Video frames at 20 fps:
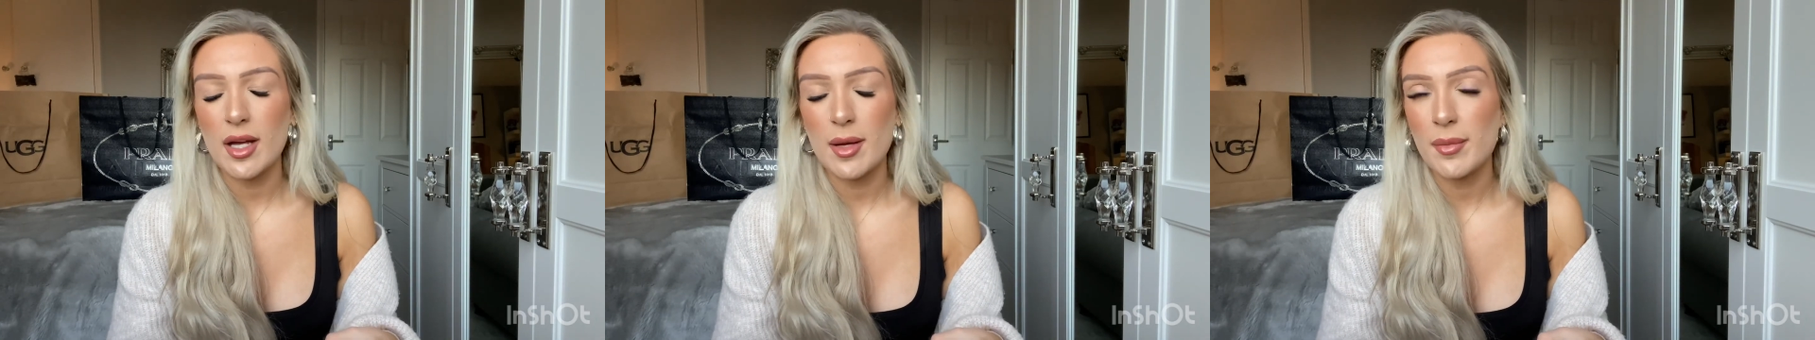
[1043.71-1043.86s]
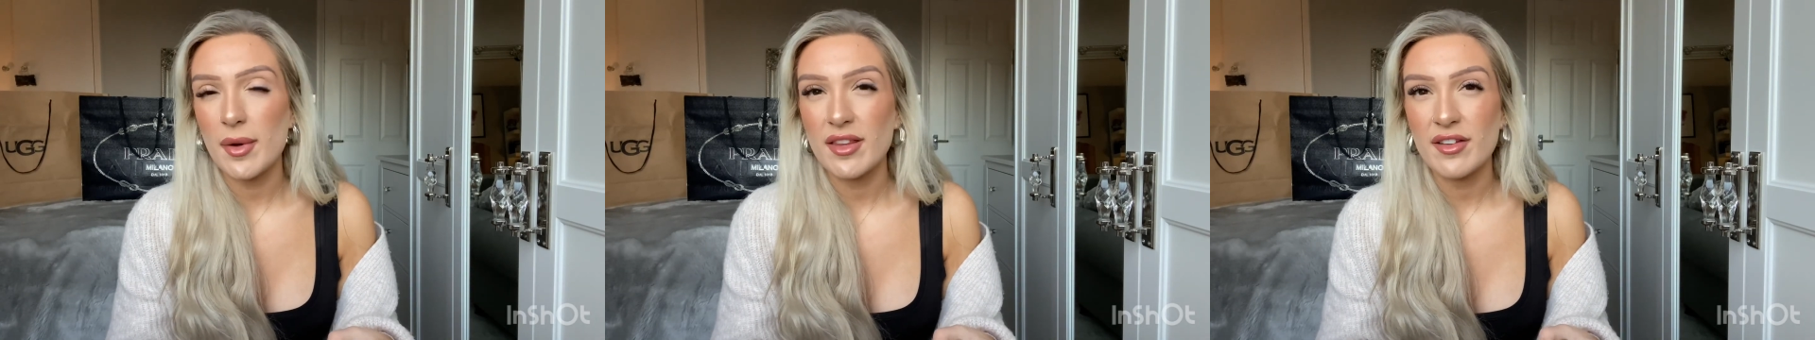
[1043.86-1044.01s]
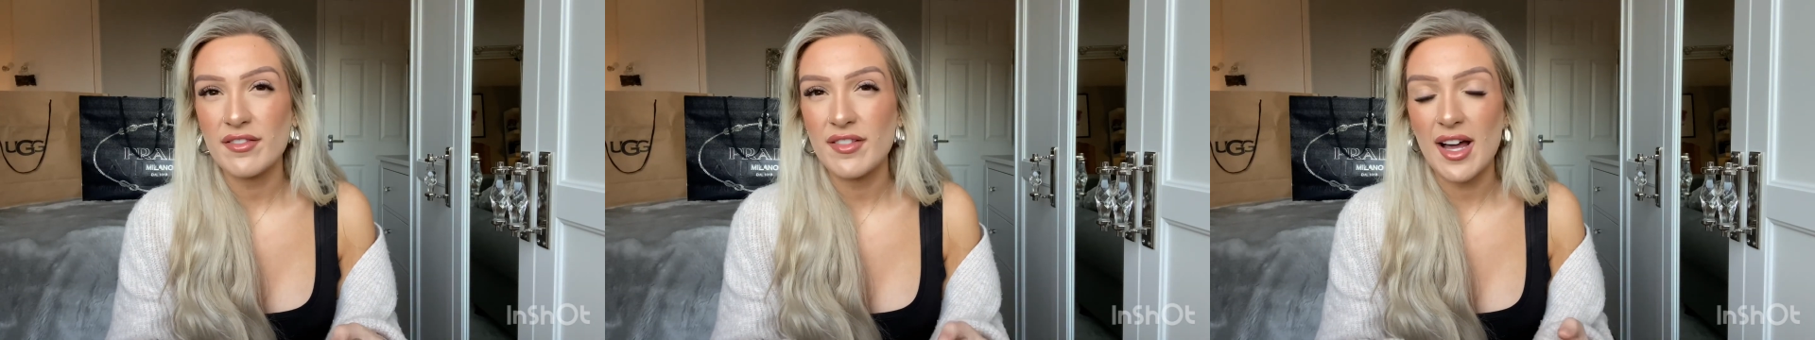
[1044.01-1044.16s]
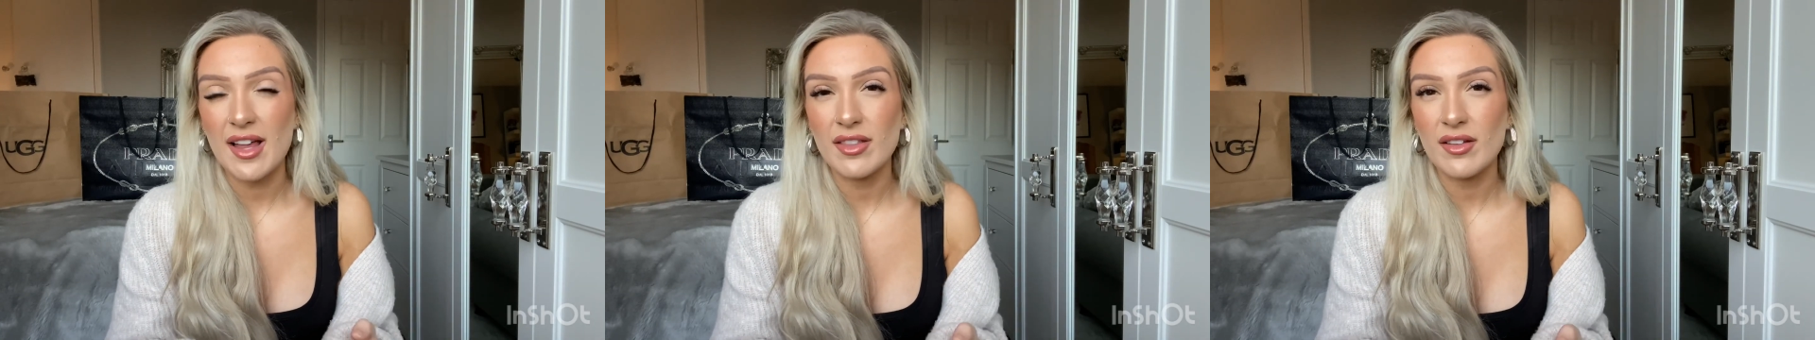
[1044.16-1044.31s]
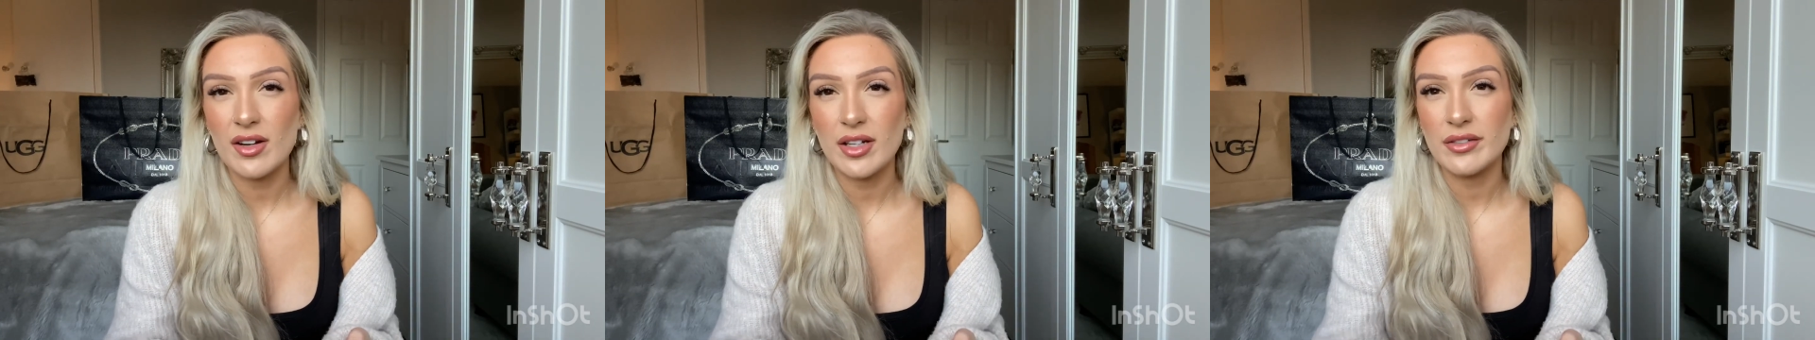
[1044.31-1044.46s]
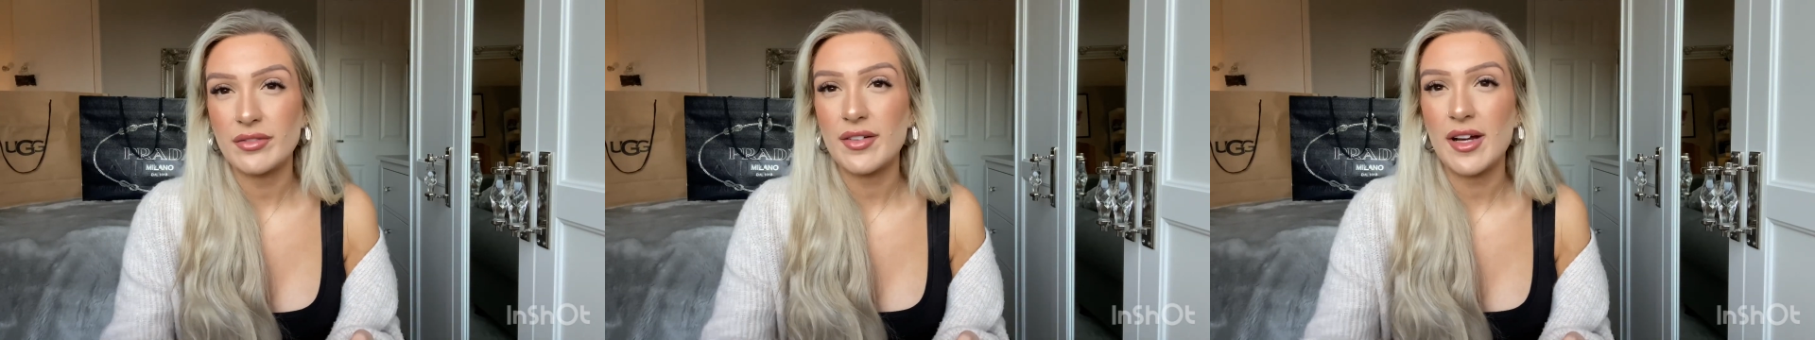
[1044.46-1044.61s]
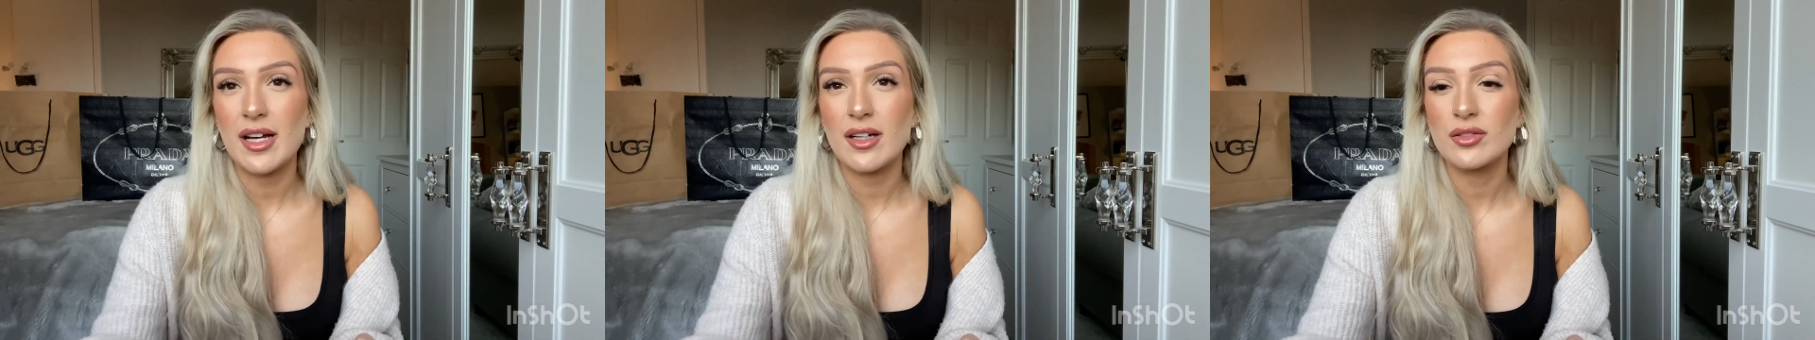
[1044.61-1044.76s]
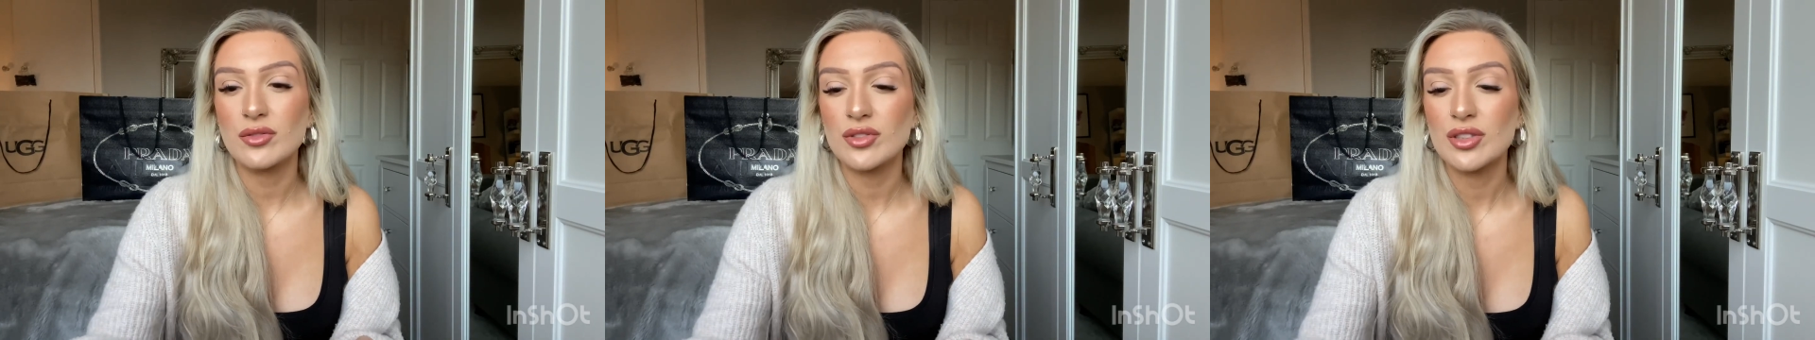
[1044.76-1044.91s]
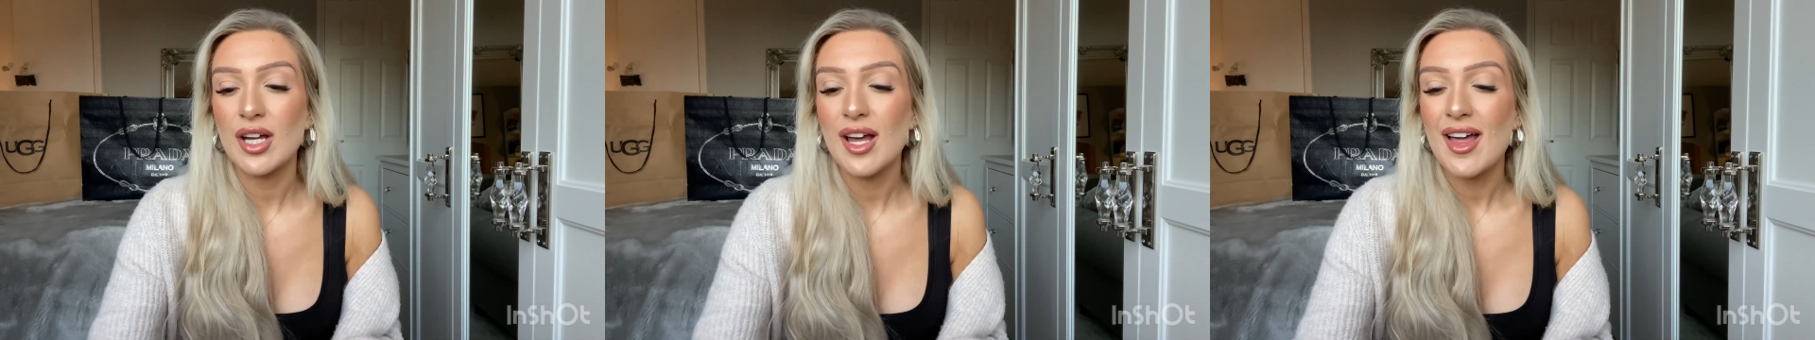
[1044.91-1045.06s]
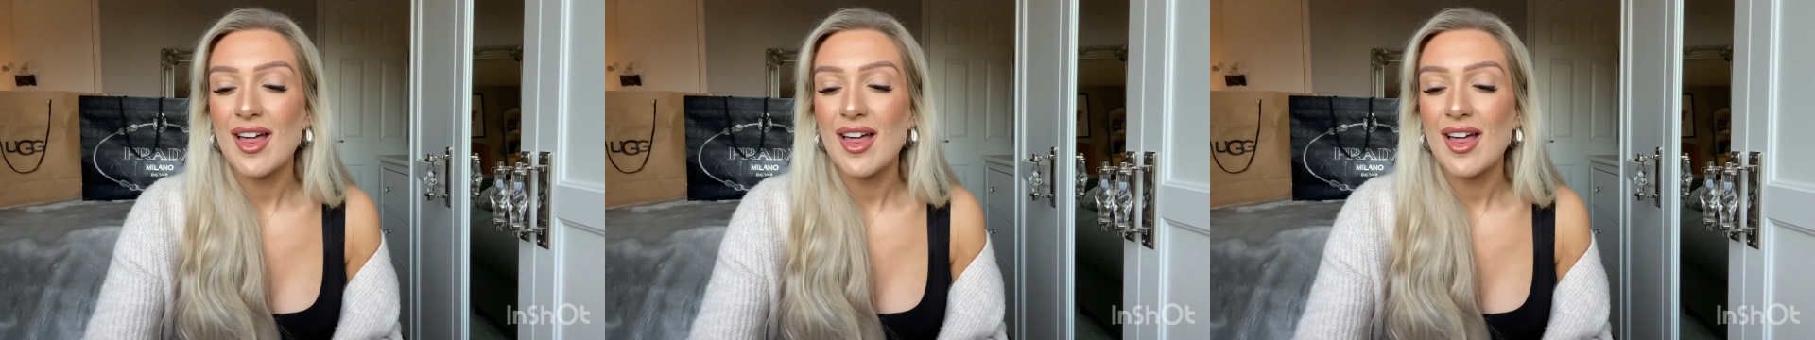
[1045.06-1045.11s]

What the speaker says: by the fact that I'd found